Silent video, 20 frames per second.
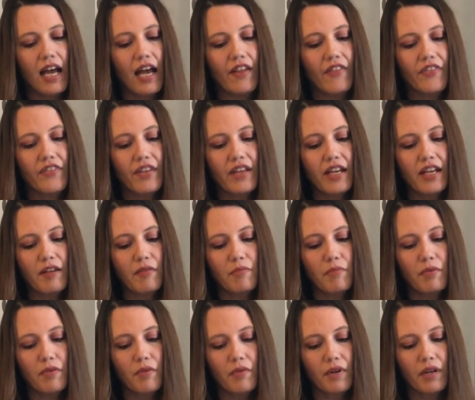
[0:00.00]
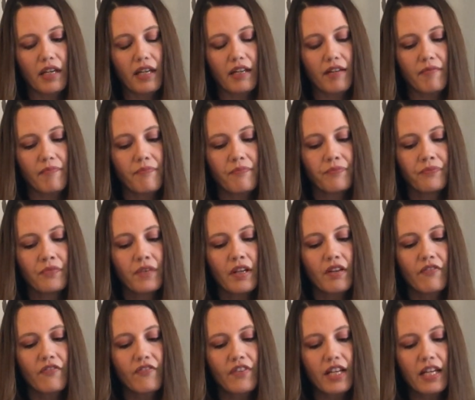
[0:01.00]
At that point,
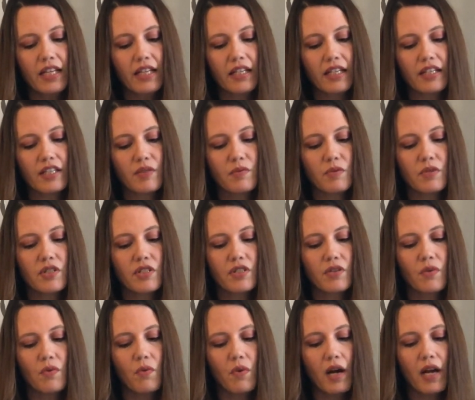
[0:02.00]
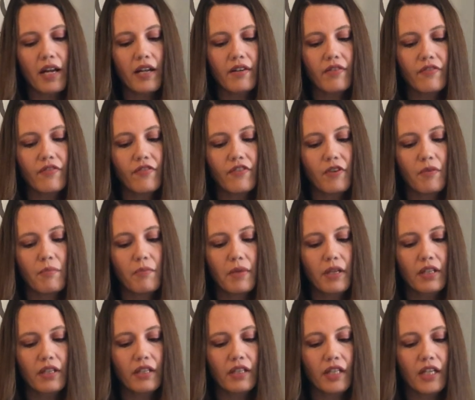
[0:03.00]
Felix was quite
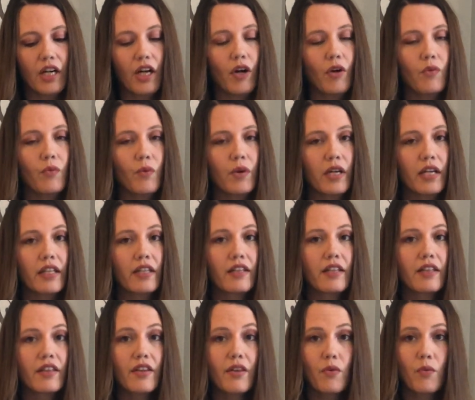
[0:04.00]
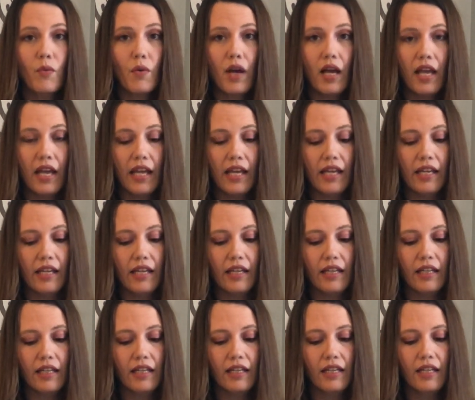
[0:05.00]
familiar with the way,
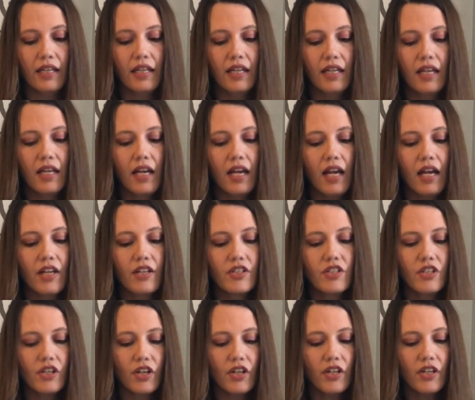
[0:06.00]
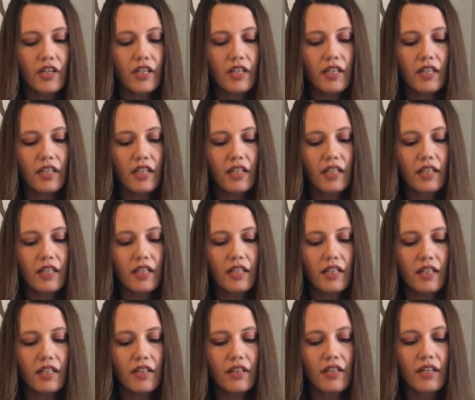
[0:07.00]
adjourned
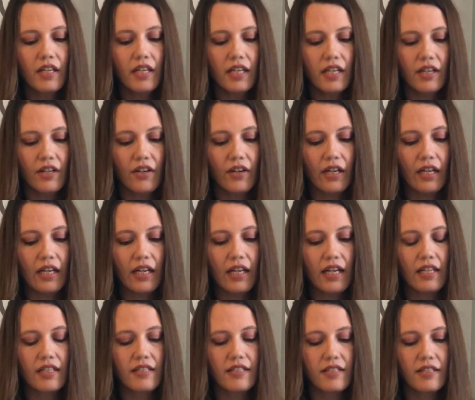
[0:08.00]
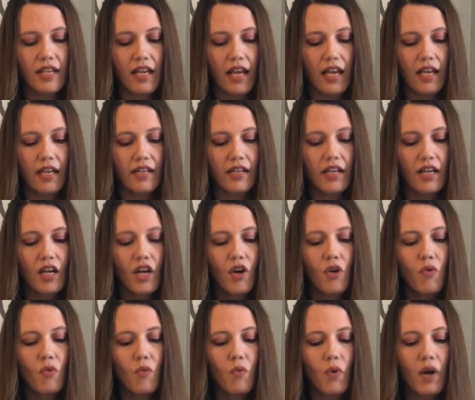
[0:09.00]
the hearing, and said,
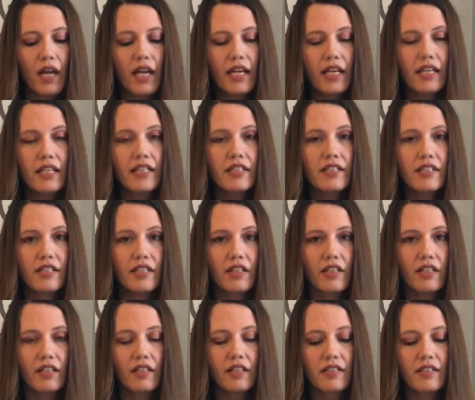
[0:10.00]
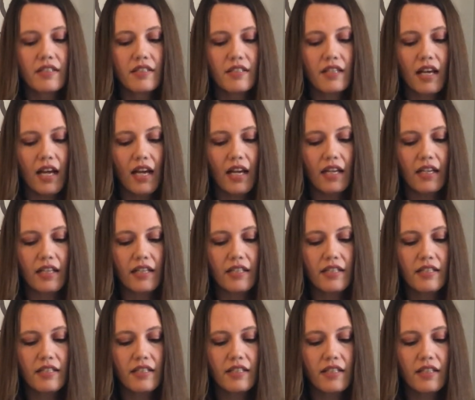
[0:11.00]
Wait until
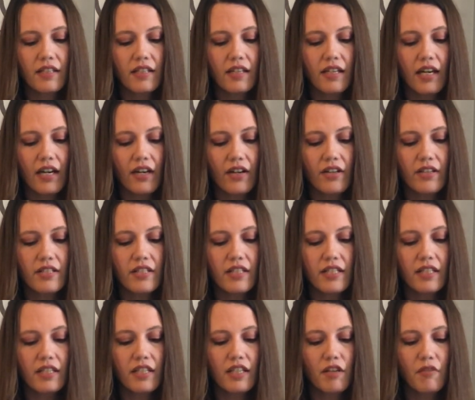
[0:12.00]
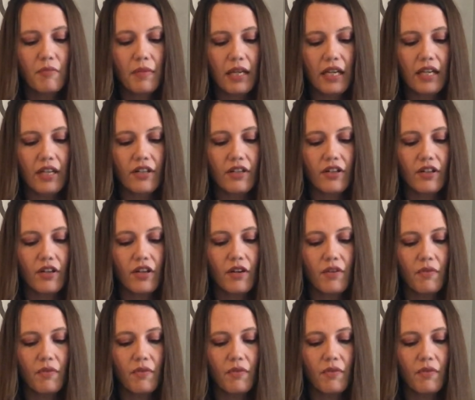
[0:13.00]
Lysias, the garrison commander,